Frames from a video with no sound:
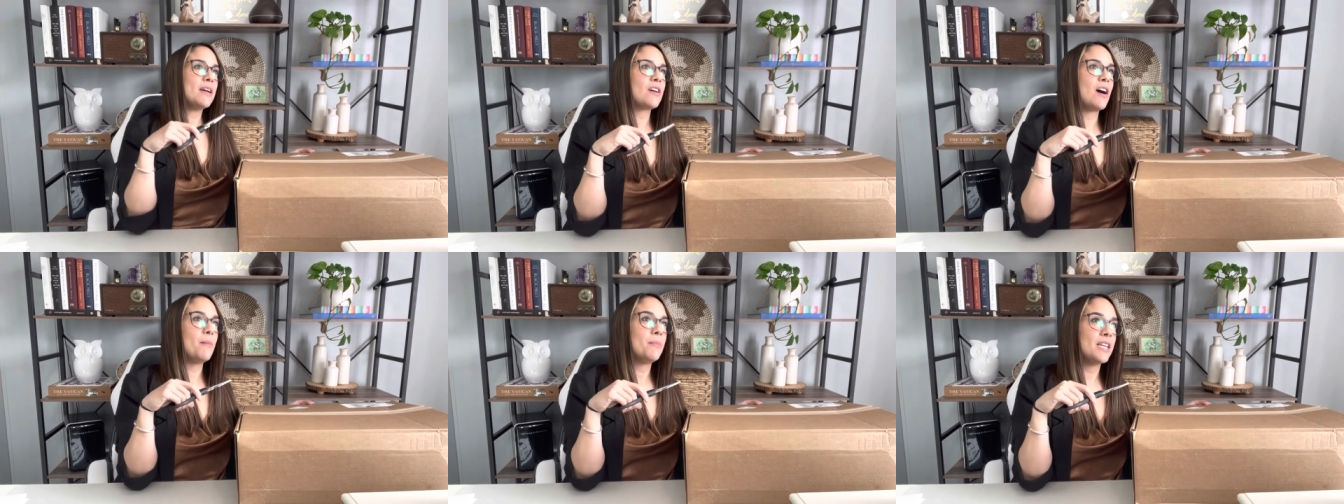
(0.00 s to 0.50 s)
a
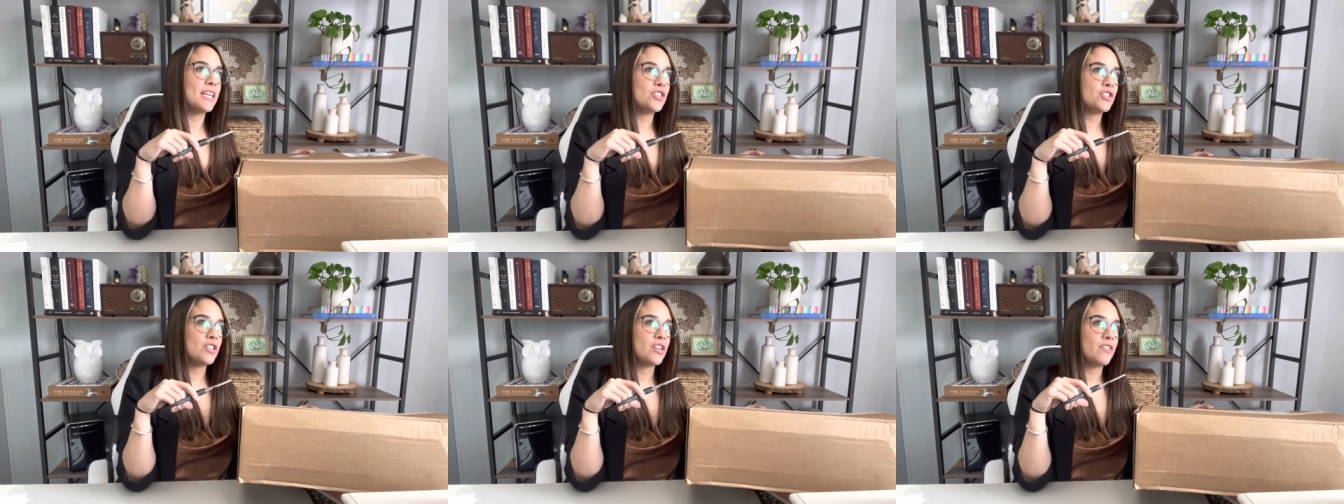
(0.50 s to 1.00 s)

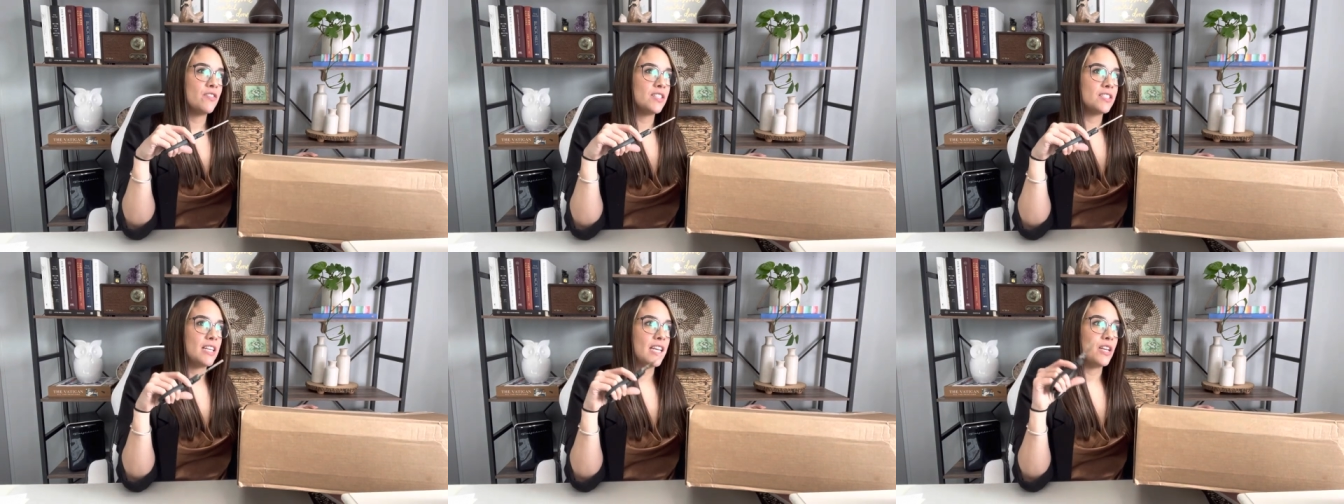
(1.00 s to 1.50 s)
combination of the
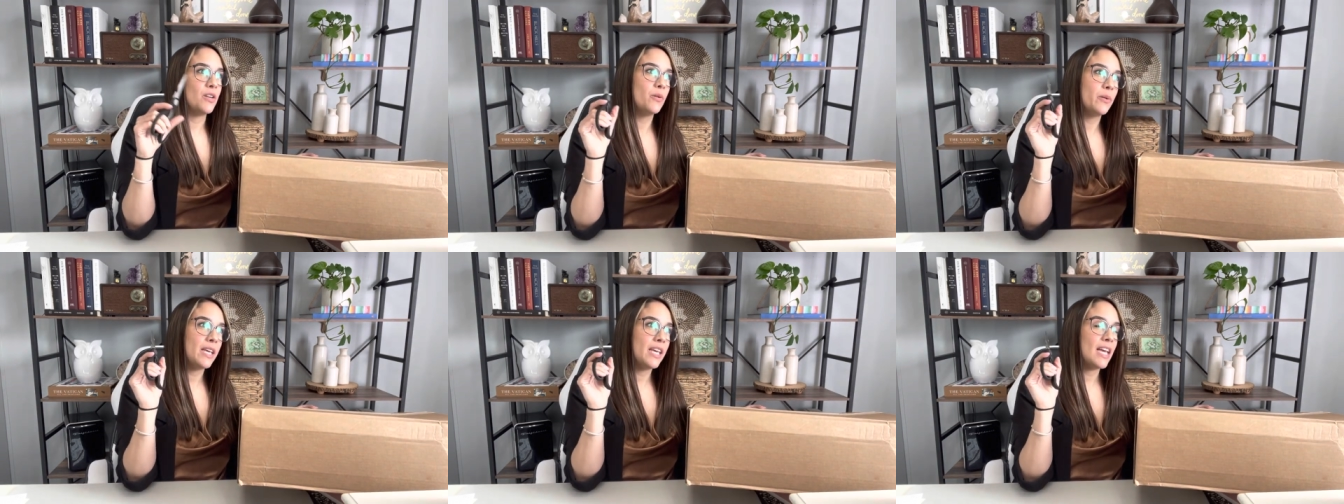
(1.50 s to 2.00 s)
St.
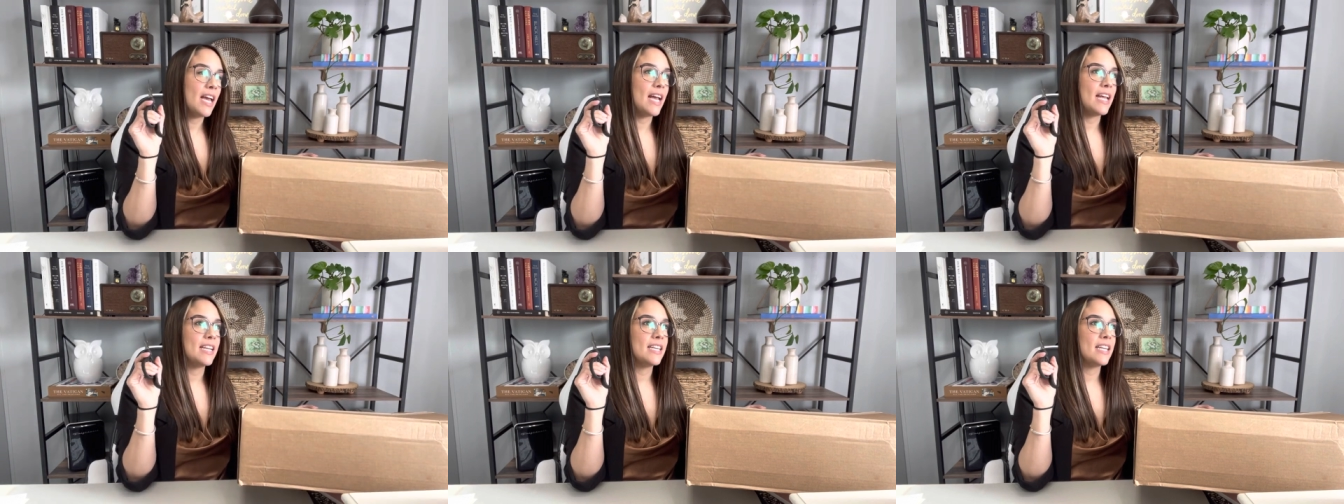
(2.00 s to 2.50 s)
Louis
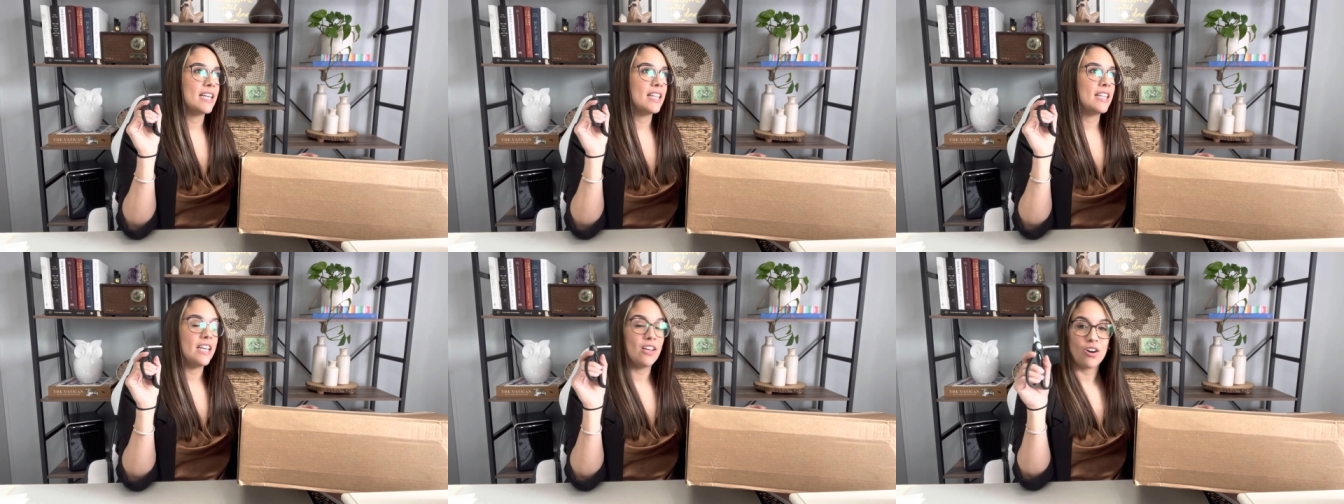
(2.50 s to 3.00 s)
and
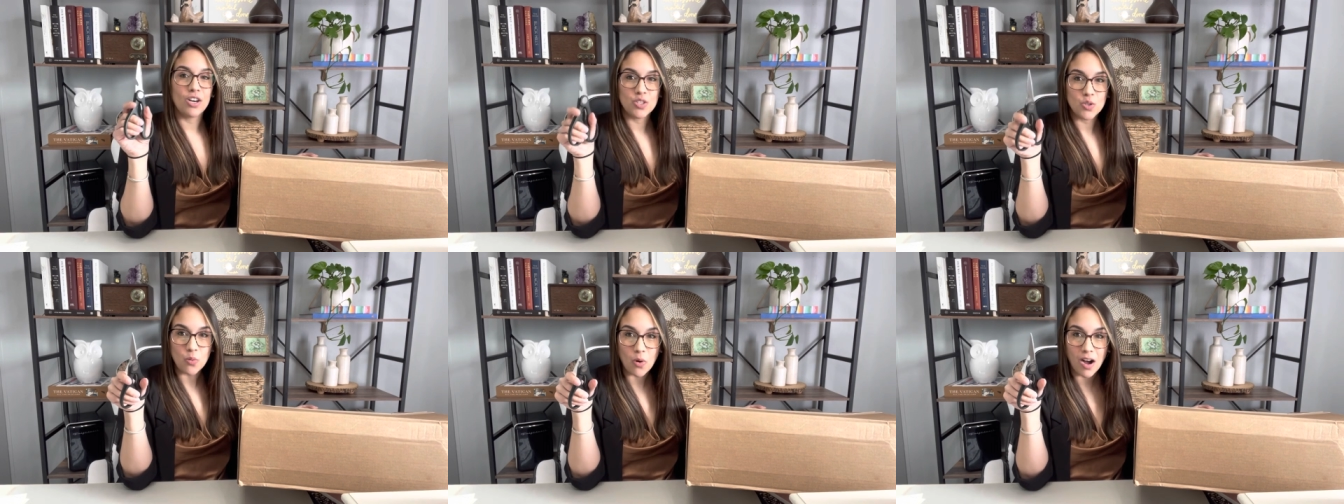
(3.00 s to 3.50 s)
the
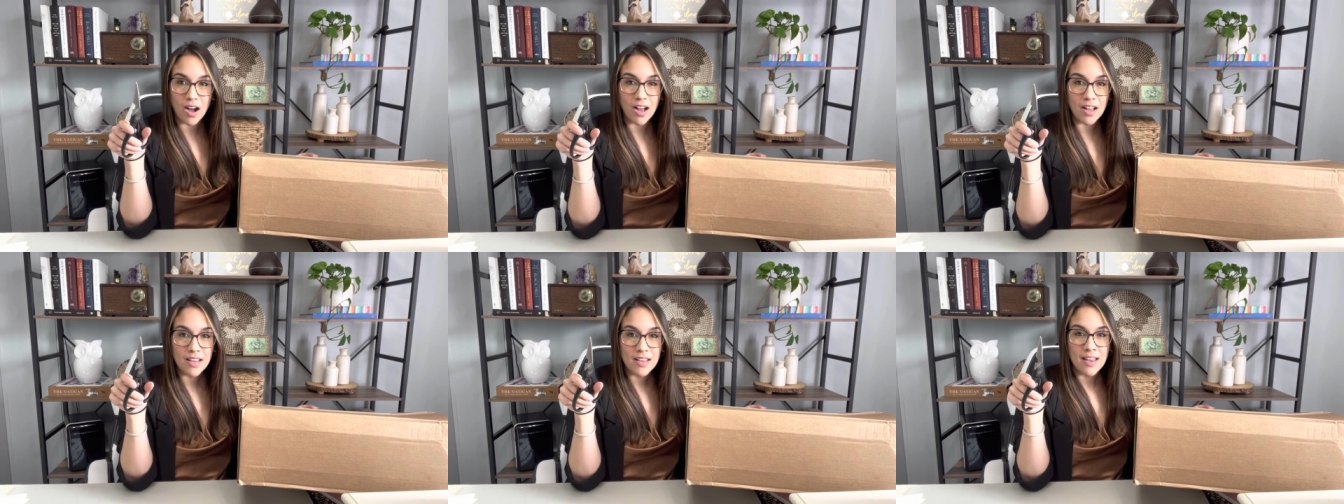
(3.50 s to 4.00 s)
Artois
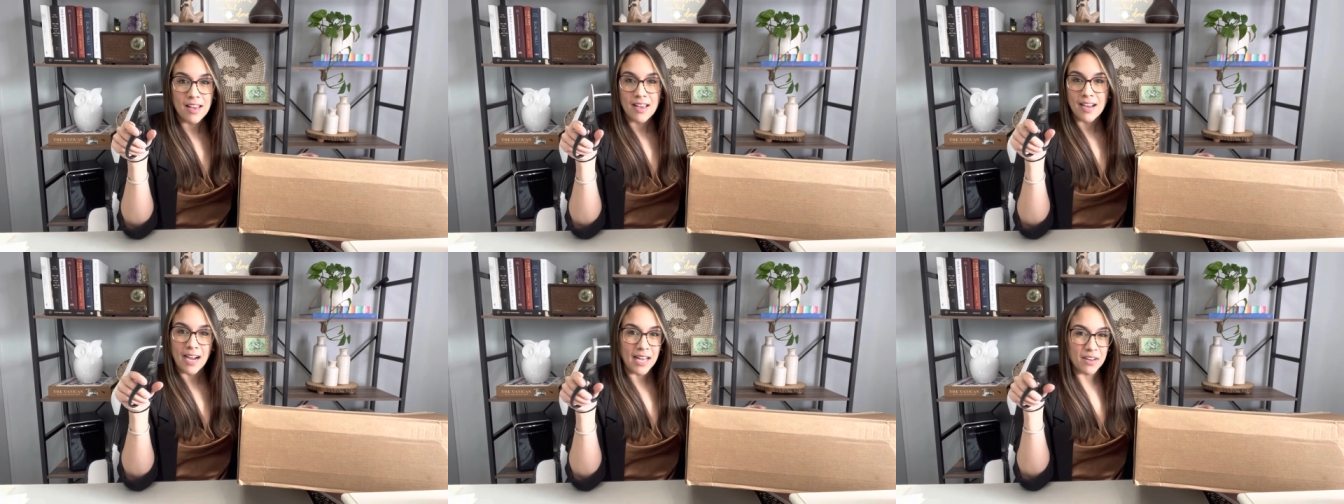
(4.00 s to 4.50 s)

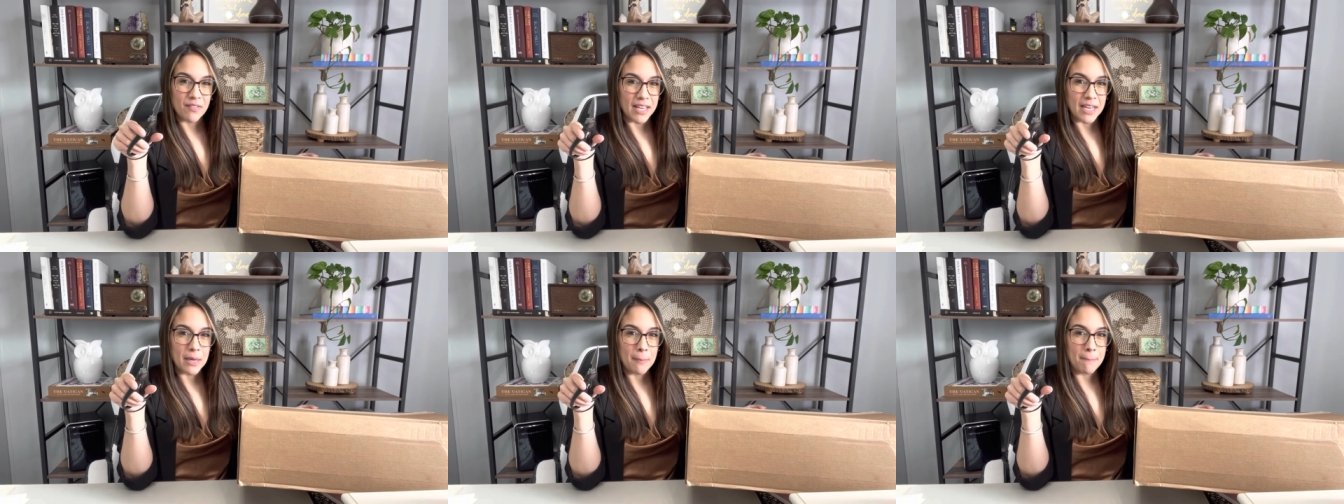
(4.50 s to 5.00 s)
kind of
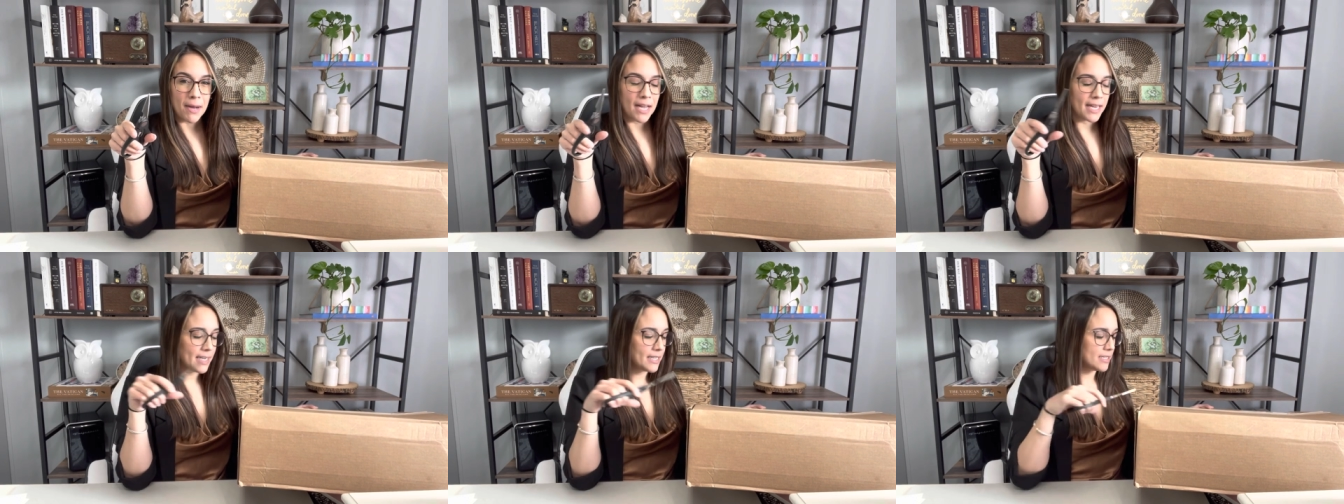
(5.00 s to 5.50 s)
like
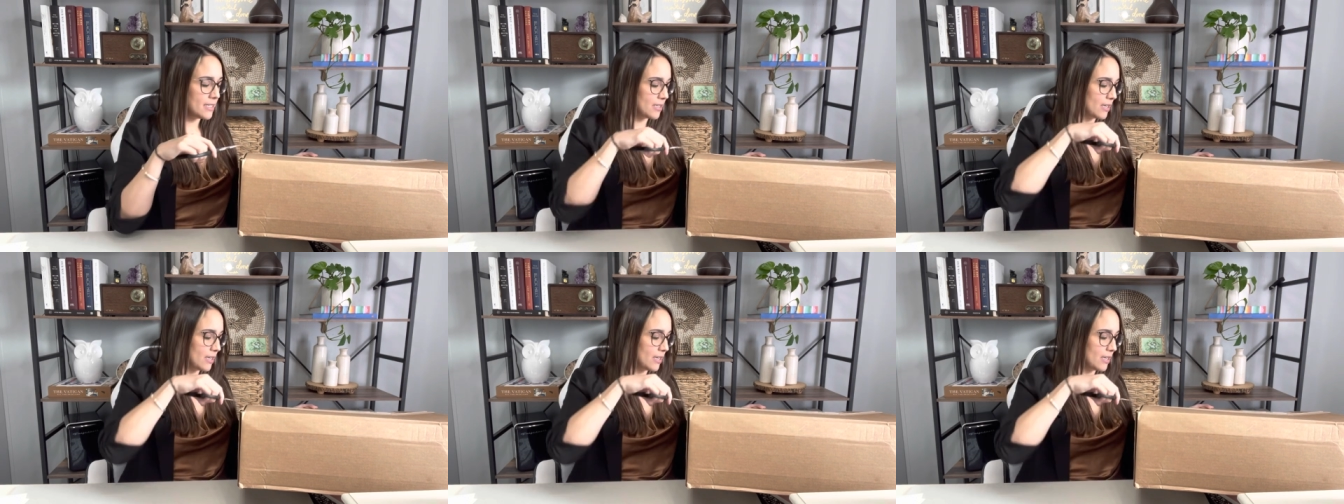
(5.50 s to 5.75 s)
combined.